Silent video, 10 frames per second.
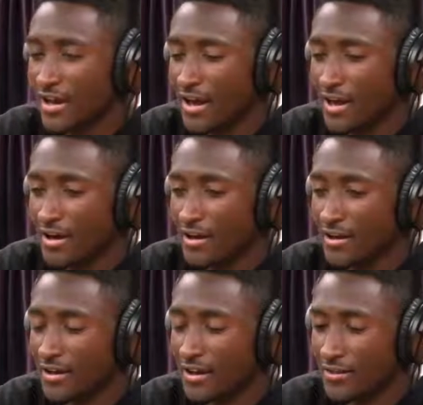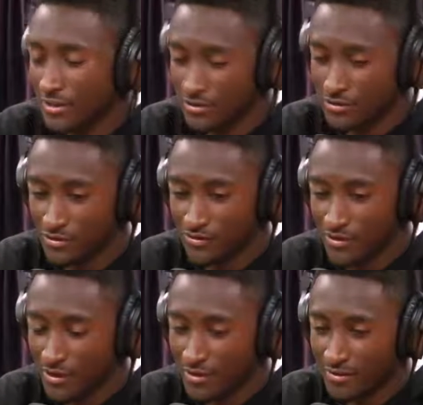and then you just
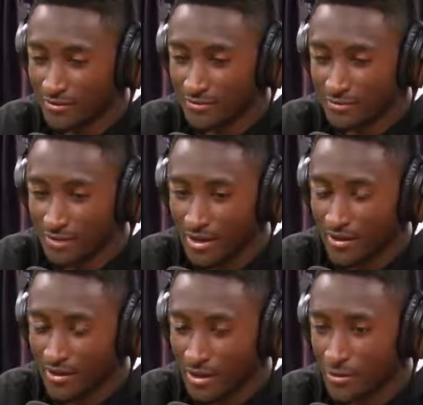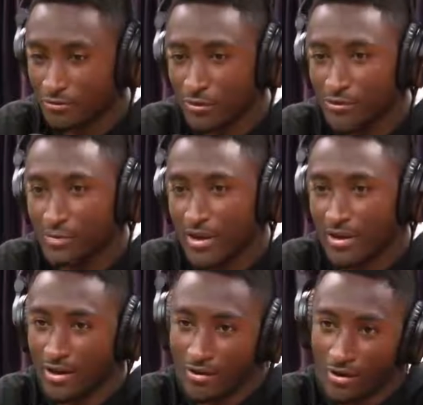start, getting your throws back,
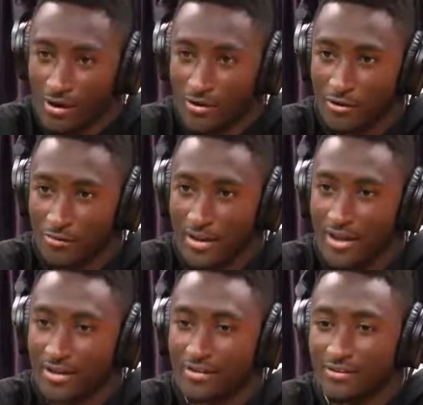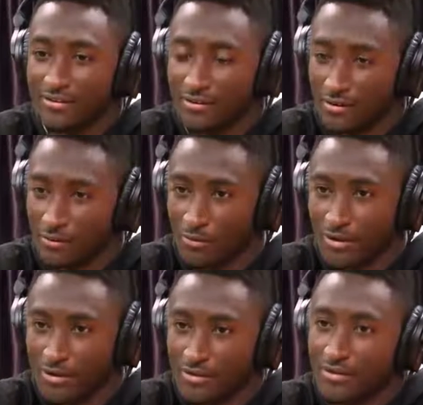getting your cardio back, and starting to
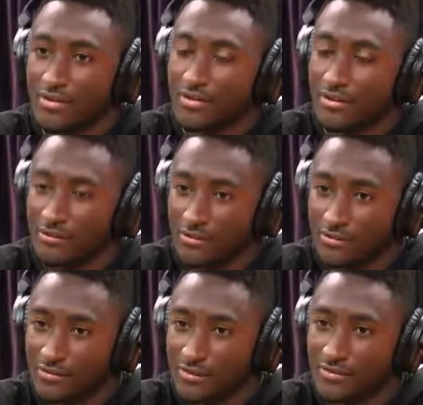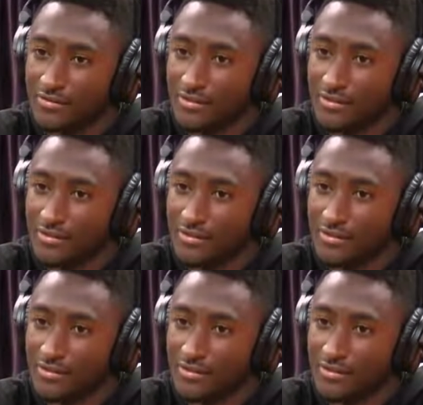work into it, and then the season starts.